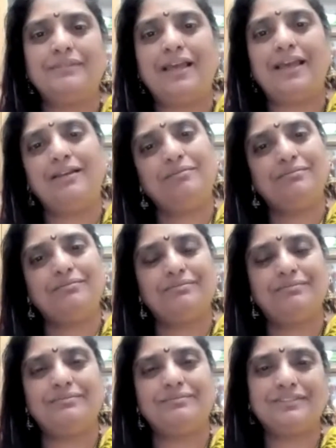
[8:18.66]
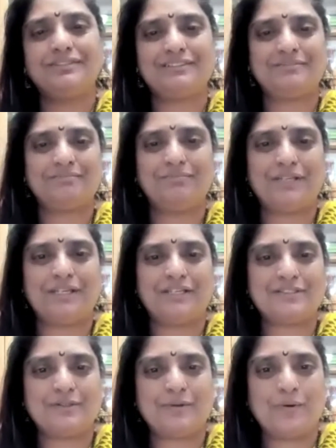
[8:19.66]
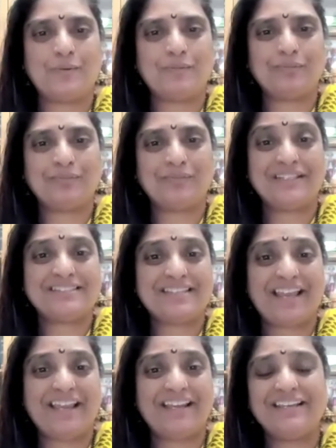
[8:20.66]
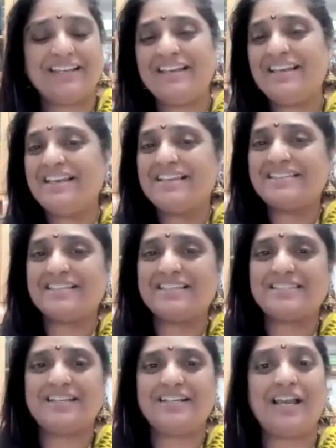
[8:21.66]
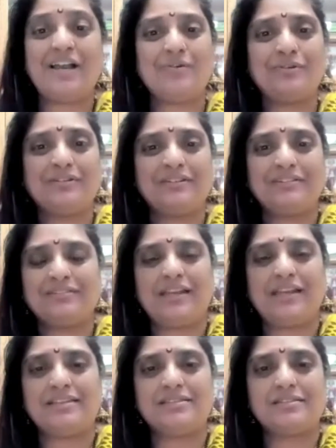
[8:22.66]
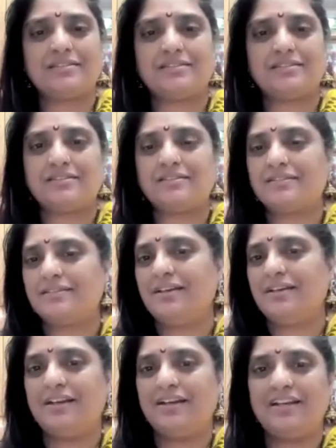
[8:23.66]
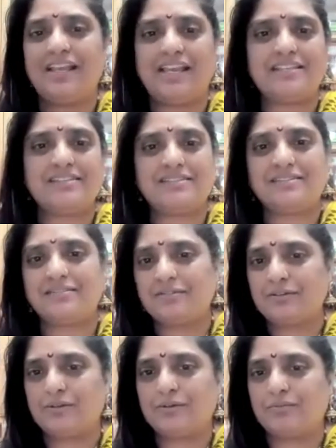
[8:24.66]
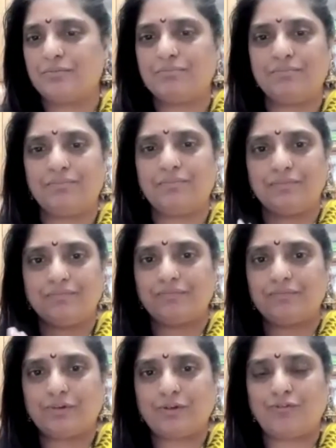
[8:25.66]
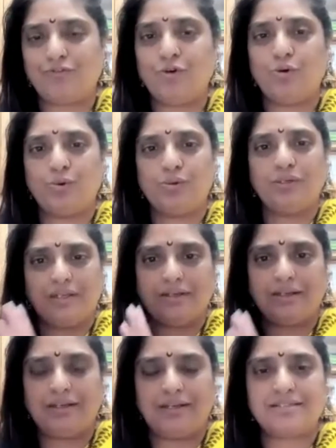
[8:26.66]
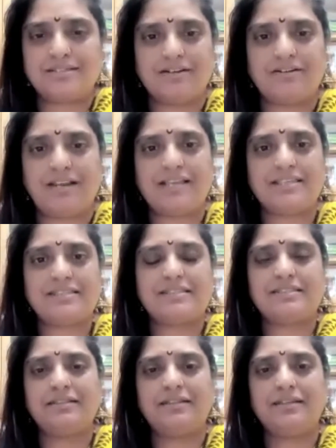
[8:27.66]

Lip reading: And brings her home inside, sits her down, gets a nice food and lets her rest.